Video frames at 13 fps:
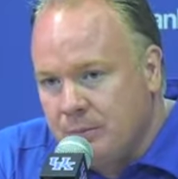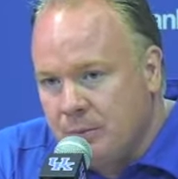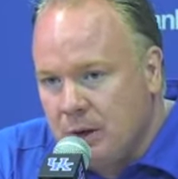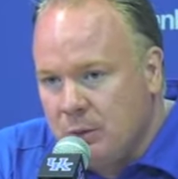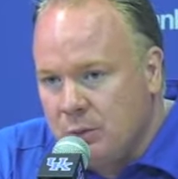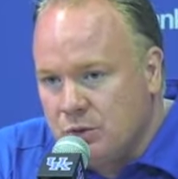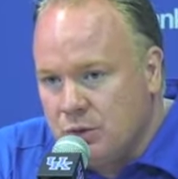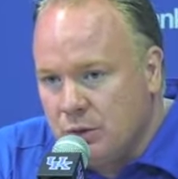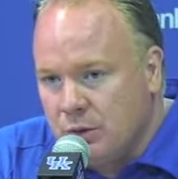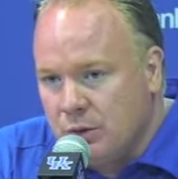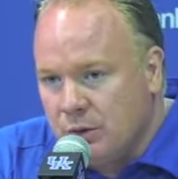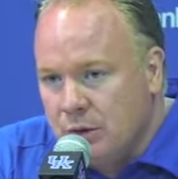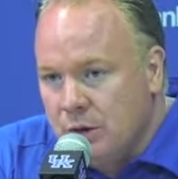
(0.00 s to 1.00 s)
I will
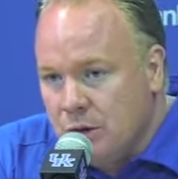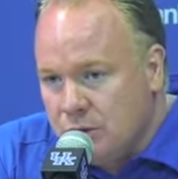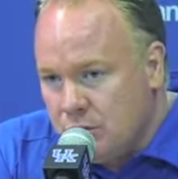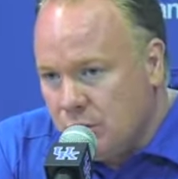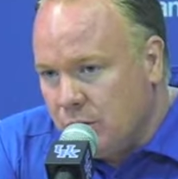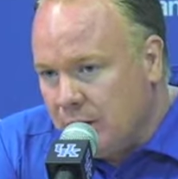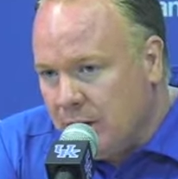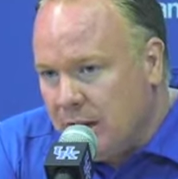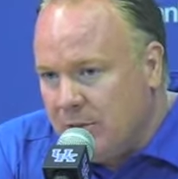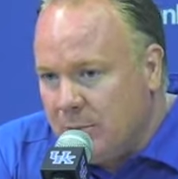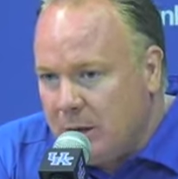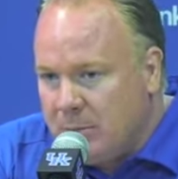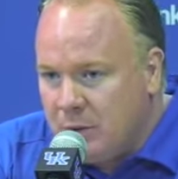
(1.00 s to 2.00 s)
certainly
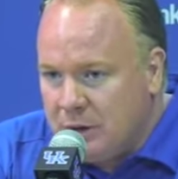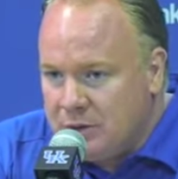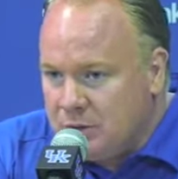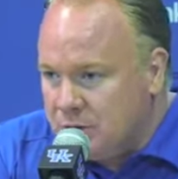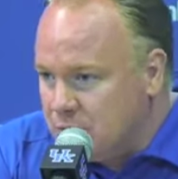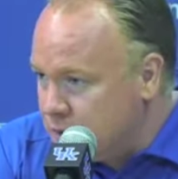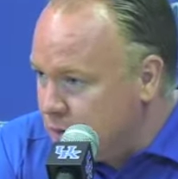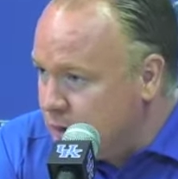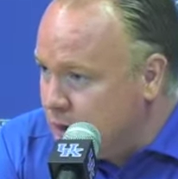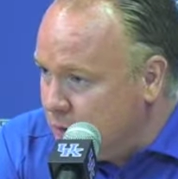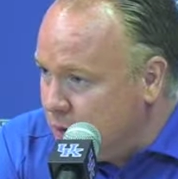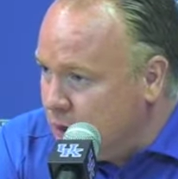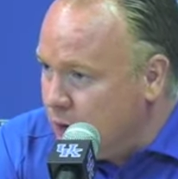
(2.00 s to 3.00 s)
have my presence,
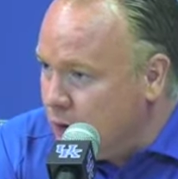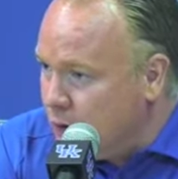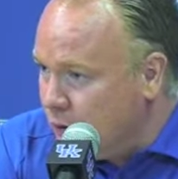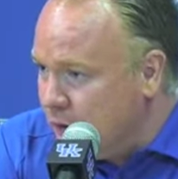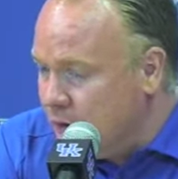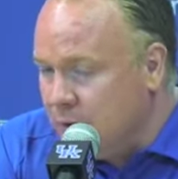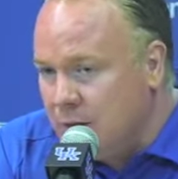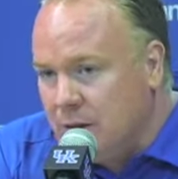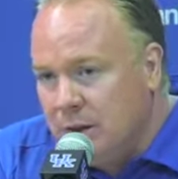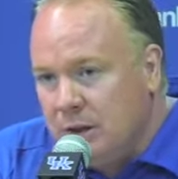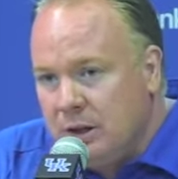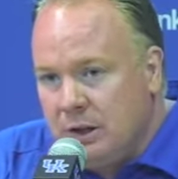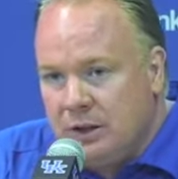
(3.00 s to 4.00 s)
you know, in
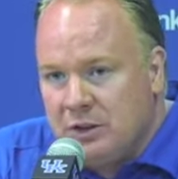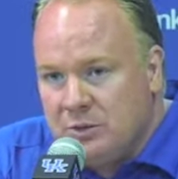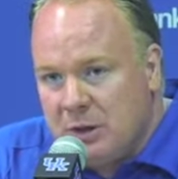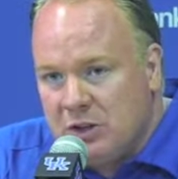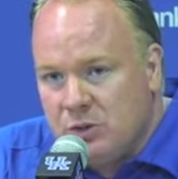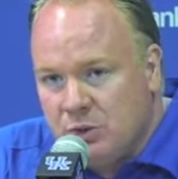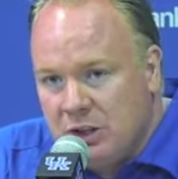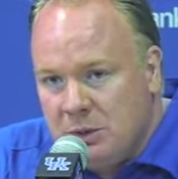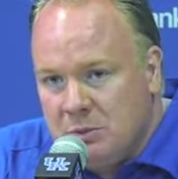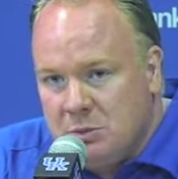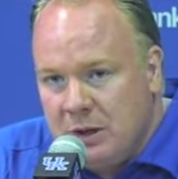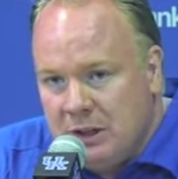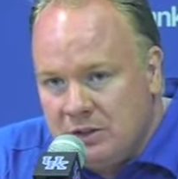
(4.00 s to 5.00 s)
the special
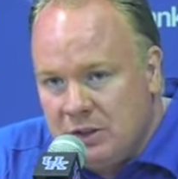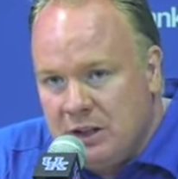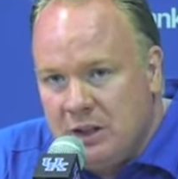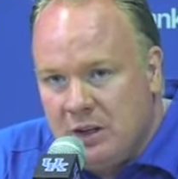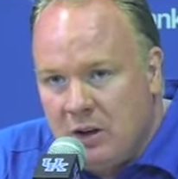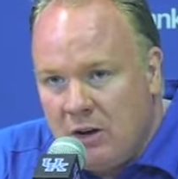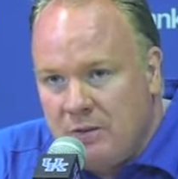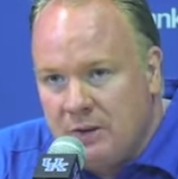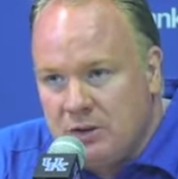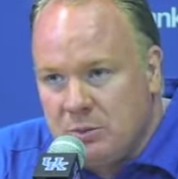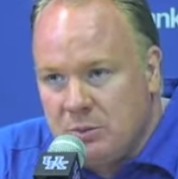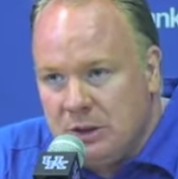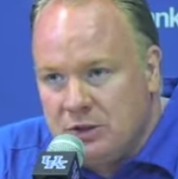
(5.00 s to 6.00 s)
teams meetings and in
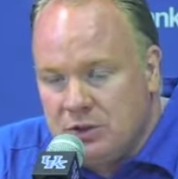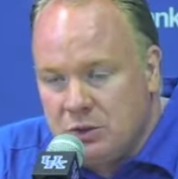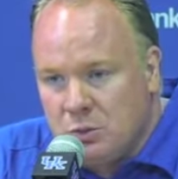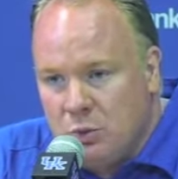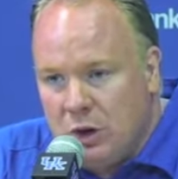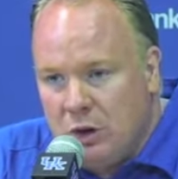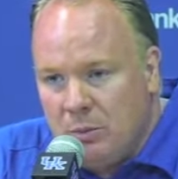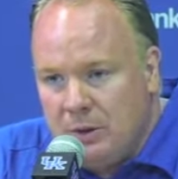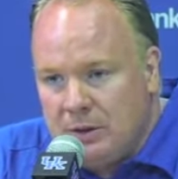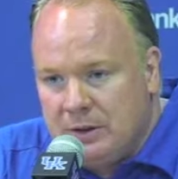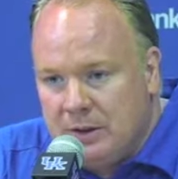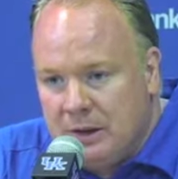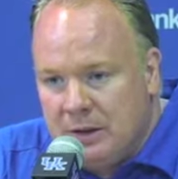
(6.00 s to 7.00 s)
offensive meetings as well.
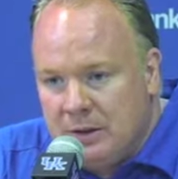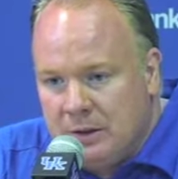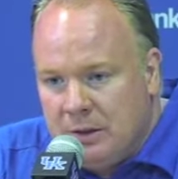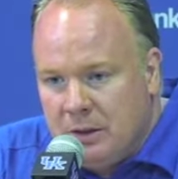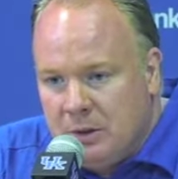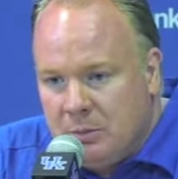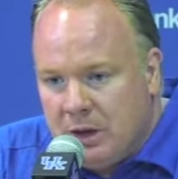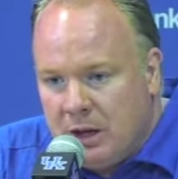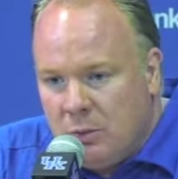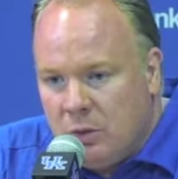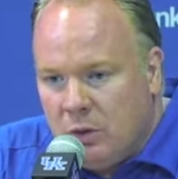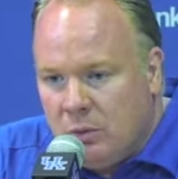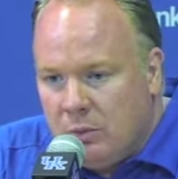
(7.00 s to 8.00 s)
But I
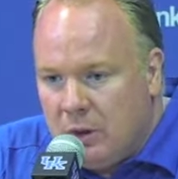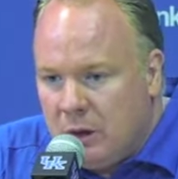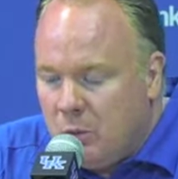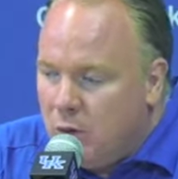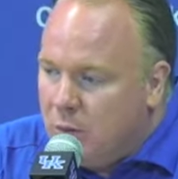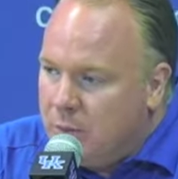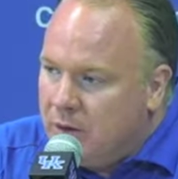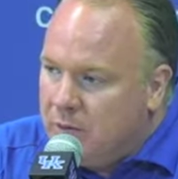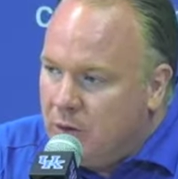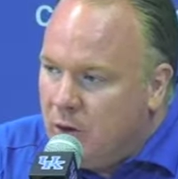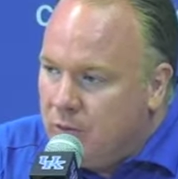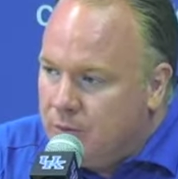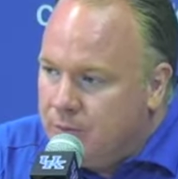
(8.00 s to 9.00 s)
will be involved.